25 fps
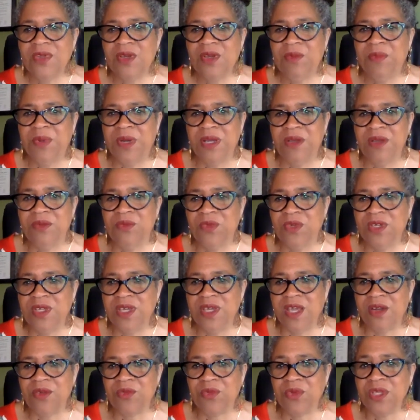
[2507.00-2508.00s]
but we
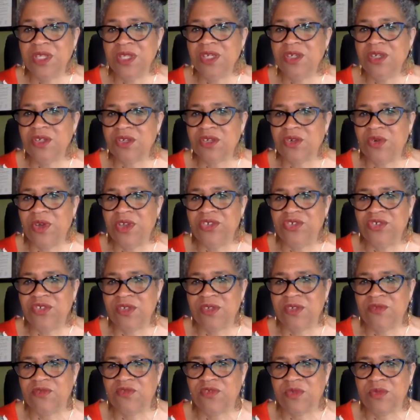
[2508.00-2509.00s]
got a really good
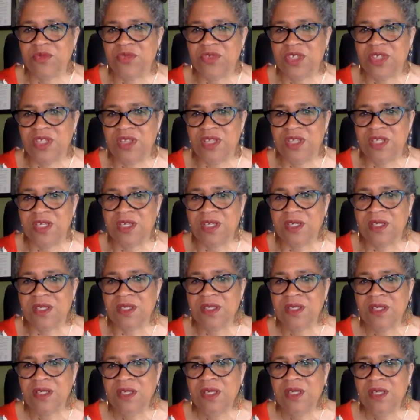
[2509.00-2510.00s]
question from Cynthia,
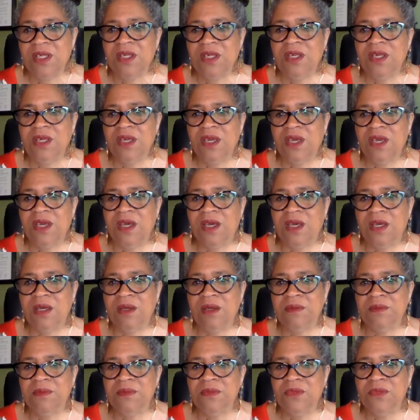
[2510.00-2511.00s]

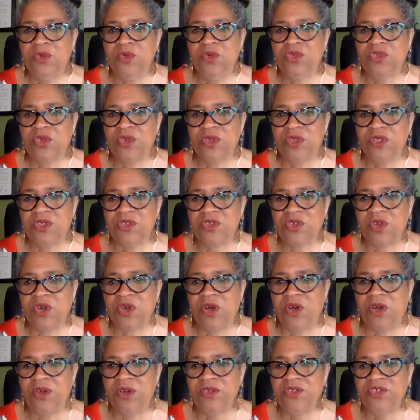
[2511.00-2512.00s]
who's on this
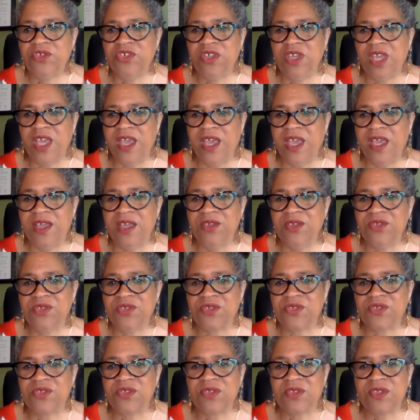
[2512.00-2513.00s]
call. She
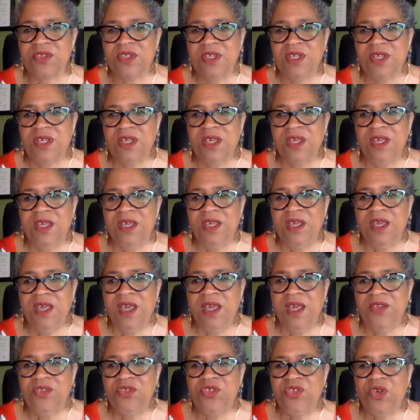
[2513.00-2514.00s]
asks,
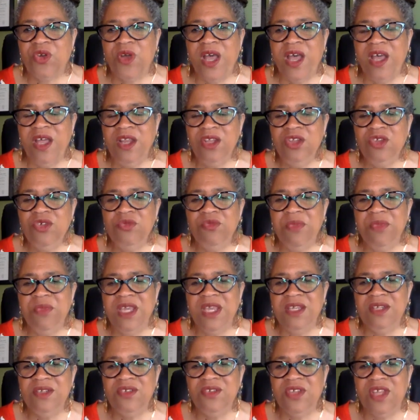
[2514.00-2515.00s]
so how do you
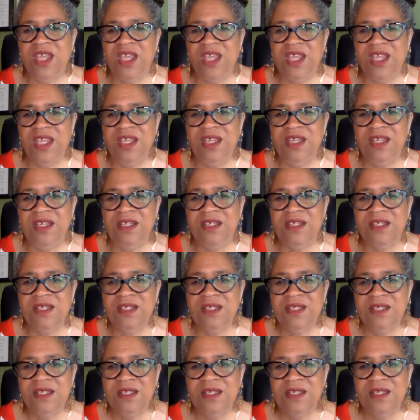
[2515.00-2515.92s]
maintain